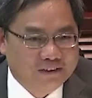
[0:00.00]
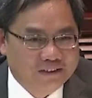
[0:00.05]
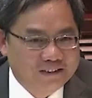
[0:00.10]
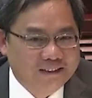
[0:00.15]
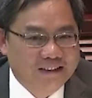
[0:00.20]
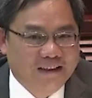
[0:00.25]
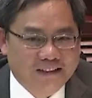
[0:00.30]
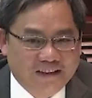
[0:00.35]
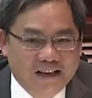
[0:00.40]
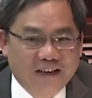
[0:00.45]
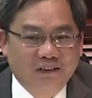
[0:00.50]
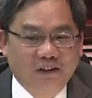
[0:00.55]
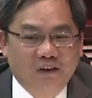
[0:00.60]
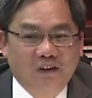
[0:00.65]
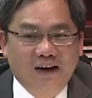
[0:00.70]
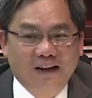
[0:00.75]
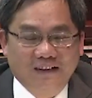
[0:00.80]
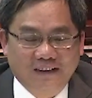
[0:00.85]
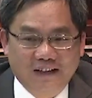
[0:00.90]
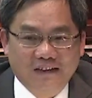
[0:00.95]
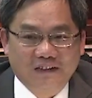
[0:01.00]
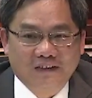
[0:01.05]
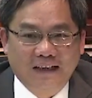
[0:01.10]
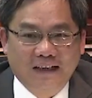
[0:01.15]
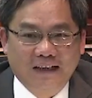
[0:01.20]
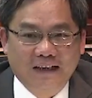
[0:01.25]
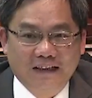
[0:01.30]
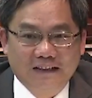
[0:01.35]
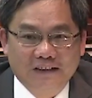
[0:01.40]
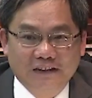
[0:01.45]
and think about it.
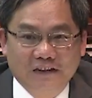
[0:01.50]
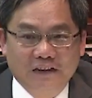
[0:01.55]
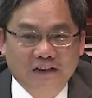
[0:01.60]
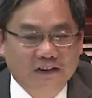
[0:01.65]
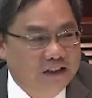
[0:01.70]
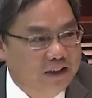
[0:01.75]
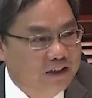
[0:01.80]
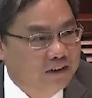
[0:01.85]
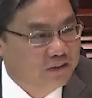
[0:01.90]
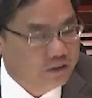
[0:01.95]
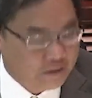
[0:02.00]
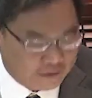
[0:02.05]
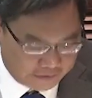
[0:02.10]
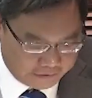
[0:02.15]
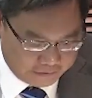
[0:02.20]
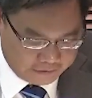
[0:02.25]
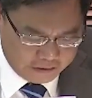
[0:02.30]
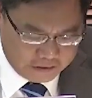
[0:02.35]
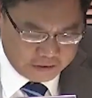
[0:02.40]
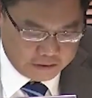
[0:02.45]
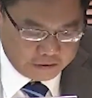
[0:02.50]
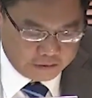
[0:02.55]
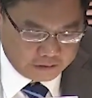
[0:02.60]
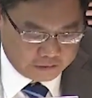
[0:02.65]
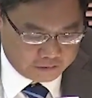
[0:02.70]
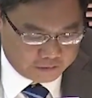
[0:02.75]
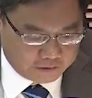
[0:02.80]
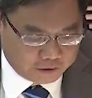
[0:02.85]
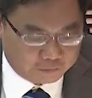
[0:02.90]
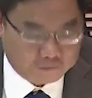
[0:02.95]
Yes, we
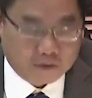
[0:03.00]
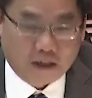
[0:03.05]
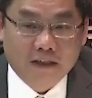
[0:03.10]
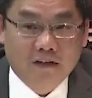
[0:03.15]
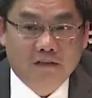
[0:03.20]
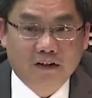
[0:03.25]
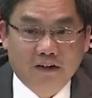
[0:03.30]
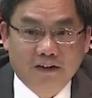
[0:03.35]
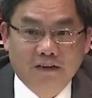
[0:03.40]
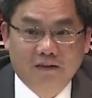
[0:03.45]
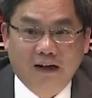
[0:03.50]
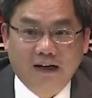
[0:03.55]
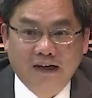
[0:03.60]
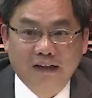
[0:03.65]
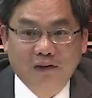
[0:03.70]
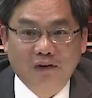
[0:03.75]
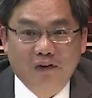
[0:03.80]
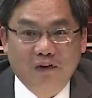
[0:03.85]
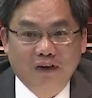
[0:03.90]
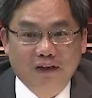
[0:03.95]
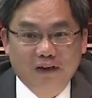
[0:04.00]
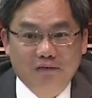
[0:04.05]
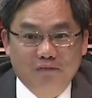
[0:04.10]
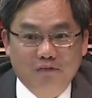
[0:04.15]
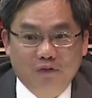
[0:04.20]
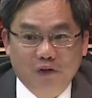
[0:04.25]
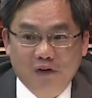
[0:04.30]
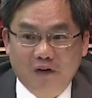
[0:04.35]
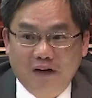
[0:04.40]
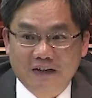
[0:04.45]
have heard you.
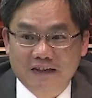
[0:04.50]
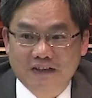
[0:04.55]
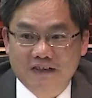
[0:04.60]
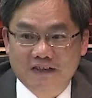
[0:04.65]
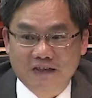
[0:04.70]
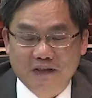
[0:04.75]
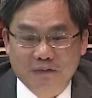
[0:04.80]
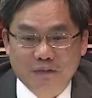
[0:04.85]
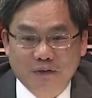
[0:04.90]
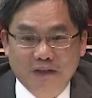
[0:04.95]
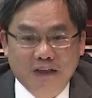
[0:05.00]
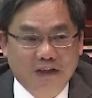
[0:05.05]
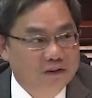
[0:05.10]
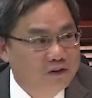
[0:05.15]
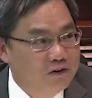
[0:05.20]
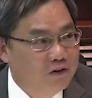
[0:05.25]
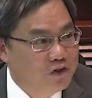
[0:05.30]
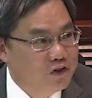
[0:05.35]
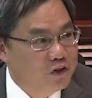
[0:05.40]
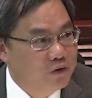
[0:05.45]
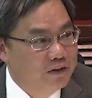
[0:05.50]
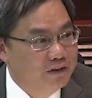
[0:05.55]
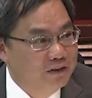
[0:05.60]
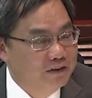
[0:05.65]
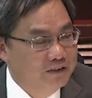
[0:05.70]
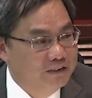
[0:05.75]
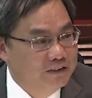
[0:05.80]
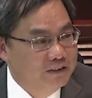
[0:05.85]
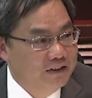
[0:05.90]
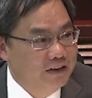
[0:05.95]
So we'll go back and think about it
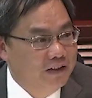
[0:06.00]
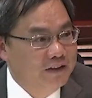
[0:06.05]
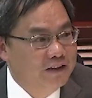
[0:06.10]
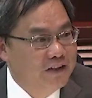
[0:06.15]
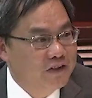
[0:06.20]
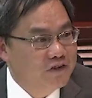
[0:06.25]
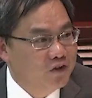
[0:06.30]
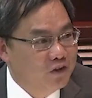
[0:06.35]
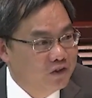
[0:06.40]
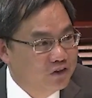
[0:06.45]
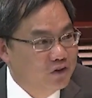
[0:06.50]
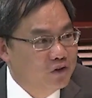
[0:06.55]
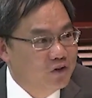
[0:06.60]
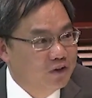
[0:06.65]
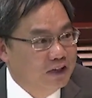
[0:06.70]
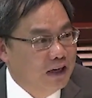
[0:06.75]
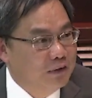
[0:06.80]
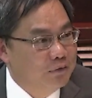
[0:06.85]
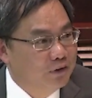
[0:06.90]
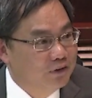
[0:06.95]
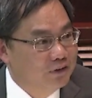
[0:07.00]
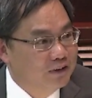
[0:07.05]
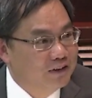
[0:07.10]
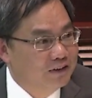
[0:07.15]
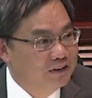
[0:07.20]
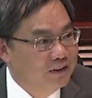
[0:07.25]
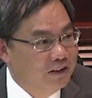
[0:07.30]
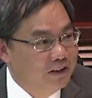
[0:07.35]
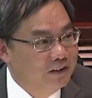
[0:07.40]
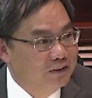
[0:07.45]
because um, we can't
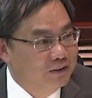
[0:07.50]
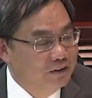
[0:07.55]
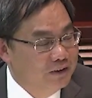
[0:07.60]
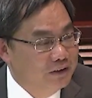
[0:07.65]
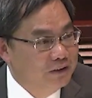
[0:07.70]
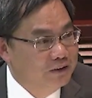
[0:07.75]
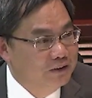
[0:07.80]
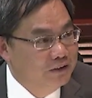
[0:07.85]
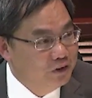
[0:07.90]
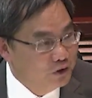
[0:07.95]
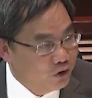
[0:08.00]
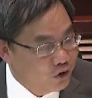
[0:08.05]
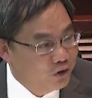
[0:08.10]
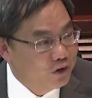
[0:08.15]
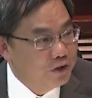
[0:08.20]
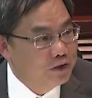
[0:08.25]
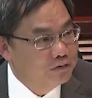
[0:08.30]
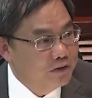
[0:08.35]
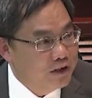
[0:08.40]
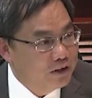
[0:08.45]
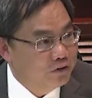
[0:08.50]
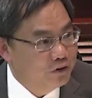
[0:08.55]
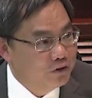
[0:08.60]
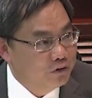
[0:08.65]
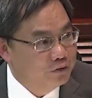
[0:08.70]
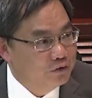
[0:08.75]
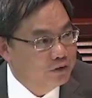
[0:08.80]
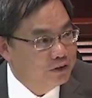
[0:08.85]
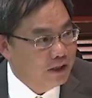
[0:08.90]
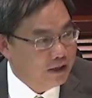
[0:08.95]
just uh, say yes or no
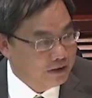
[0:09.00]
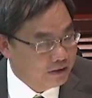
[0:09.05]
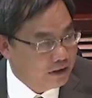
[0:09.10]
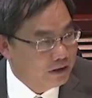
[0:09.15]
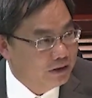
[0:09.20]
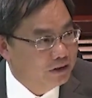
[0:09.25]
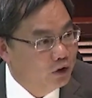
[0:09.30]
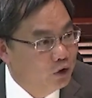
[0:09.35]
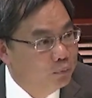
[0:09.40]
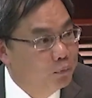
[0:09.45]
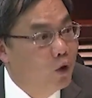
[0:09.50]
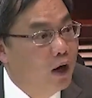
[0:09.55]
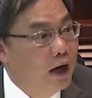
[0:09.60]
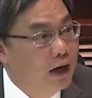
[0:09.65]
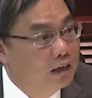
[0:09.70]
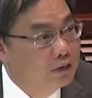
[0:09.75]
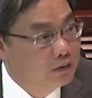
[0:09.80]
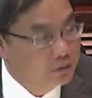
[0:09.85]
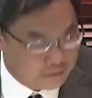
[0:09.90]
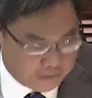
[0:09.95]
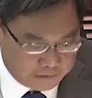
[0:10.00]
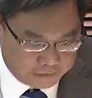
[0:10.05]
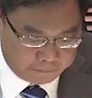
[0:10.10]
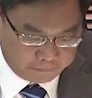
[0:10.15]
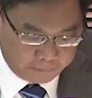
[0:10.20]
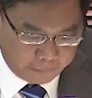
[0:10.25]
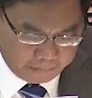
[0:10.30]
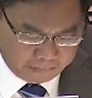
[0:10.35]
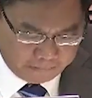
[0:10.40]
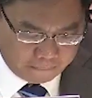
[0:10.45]
here. So we'll go back and
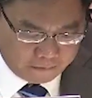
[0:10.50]
take a